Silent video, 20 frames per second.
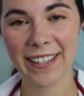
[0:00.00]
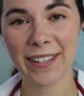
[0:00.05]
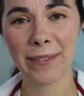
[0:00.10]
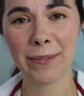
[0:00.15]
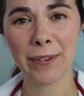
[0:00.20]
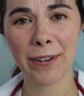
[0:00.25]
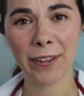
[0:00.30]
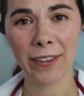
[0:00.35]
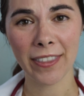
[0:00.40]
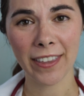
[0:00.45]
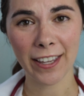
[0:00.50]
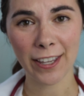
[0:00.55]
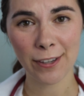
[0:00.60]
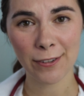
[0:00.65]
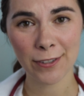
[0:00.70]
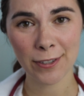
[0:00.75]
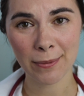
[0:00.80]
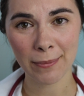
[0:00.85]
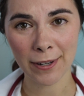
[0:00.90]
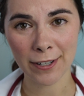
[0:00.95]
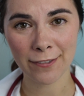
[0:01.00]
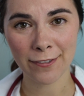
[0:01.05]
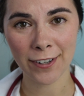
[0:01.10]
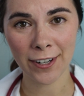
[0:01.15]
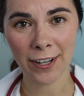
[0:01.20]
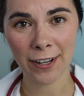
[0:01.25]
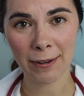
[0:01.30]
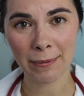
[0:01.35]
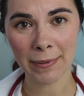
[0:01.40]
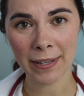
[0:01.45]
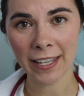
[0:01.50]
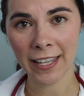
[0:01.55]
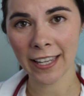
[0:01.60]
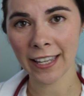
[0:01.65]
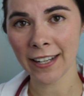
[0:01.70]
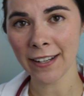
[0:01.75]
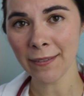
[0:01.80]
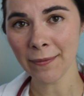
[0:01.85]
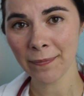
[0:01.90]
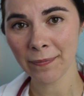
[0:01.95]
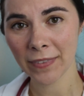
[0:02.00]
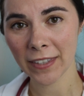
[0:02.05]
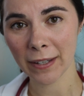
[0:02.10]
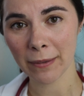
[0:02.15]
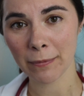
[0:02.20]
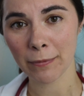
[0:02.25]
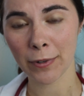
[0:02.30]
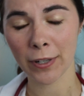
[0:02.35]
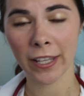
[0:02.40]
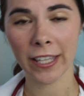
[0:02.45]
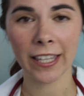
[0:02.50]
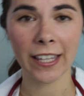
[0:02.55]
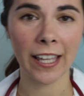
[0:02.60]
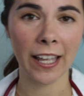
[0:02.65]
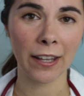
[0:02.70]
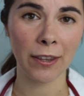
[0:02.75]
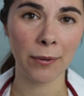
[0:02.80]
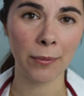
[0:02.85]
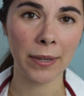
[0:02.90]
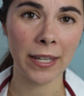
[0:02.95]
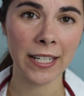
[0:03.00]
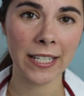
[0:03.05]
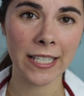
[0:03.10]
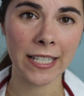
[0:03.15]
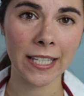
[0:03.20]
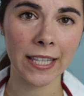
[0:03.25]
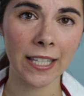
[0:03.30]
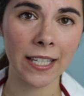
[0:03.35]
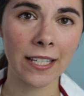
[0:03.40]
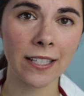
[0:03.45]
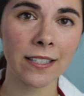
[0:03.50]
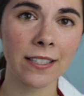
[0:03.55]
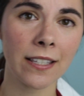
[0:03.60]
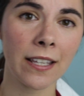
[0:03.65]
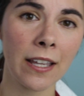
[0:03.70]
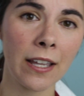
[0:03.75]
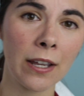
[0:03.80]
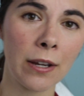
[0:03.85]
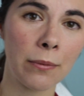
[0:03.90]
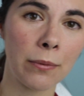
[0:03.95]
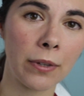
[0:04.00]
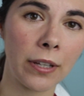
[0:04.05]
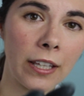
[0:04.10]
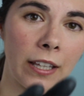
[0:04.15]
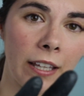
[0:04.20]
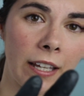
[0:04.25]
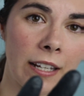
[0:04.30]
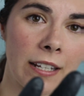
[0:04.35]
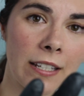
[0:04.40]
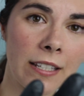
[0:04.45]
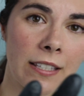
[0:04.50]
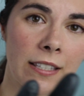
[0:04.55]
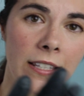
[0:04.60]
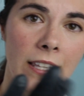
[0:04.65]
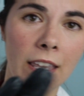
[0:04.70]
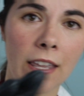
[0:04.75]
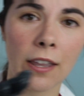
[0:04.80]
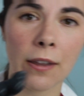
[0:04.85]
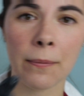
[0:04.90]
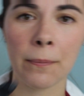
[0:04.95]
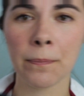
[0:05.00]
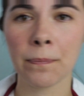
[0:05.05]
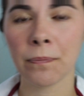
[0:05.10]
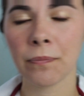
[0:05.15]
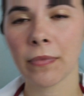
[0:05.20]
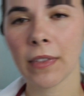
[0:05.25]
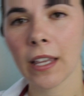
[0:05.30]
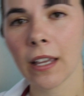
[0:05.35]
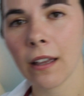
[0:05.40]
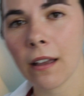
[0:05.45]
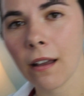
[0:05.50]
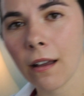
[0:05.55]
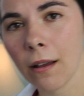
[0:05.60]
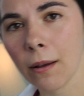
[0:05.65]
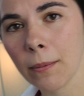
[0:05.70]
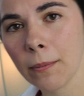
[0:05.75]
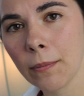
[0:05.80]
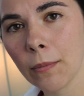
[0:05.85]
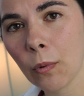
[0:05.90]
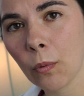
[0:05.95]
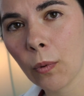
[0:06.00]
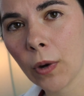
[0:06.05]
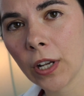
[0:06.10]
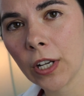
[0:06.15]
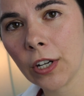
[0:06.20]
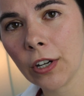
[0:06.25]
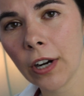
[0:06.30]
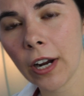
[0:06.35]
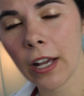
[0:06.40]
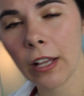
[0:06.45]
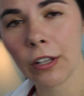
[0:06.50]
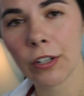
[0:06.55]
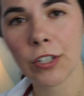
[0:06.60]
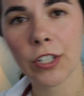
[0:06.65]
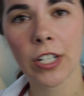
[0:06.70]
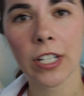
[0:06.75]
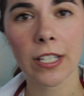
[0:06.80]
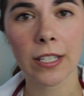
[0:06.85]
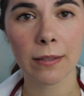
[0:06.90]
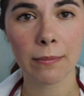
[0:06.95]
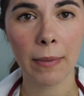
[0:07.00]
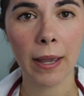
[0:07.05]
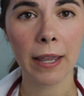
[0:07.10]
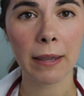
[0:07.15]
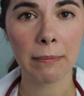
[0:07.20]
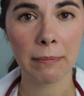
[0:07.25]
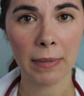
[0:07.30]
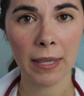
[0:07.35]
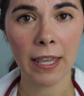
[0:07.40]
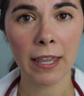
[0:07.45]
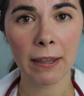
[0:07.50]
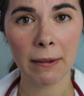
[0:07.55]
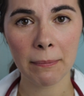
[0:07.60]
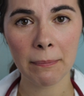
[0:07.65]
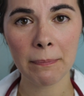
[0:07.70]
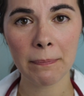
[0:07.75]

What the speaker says: Well, thank you so much for coming in. I'm really glad that we did this. Really glad to see what your allergies might be.